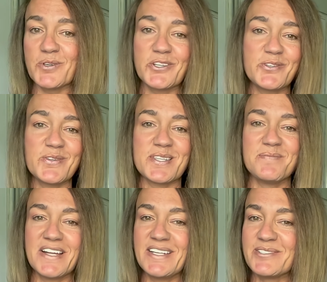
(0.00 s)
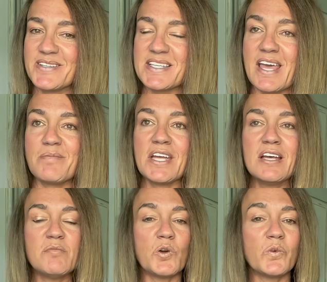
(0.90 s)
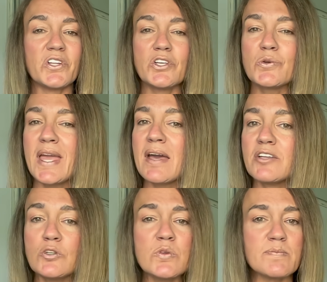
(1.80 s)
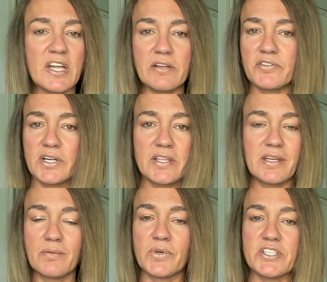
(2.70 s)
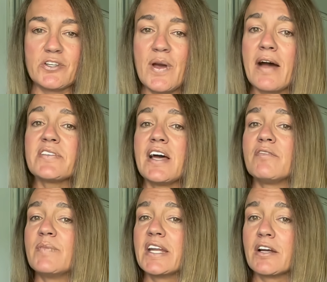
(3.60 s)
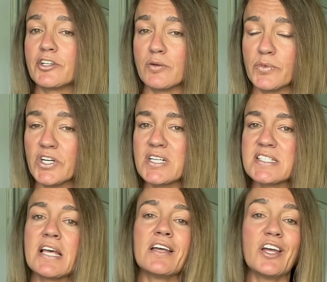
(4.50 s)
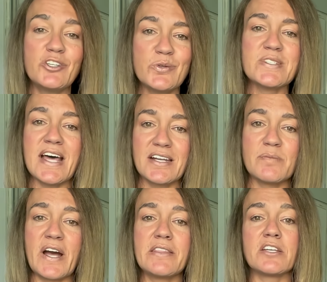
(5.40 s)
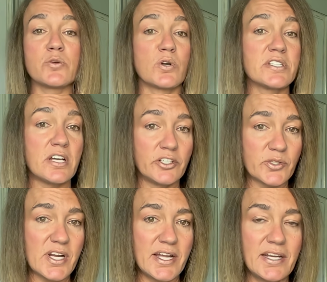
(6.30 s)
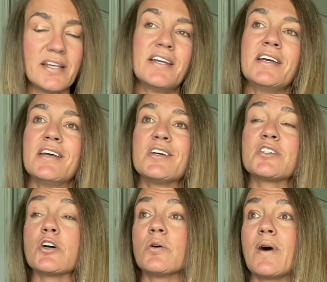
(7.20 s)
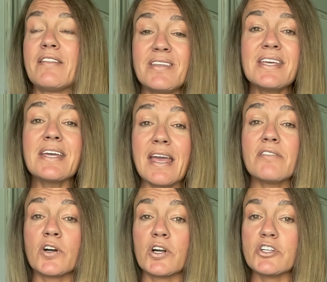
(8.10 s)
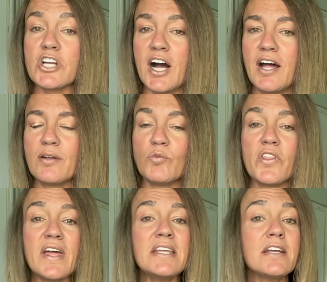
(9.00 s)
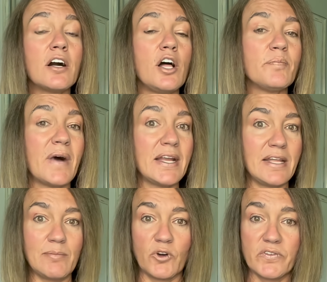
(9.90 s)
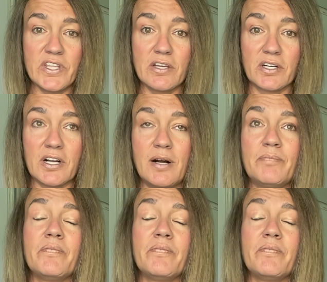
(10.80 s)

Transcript: You could use the money to escape. But really, you can't use money for anything in prison. You have to have money on your books and use that to buy things, or it's all trade. So I think he gave her a shot. Well, then he called my name over the intercom.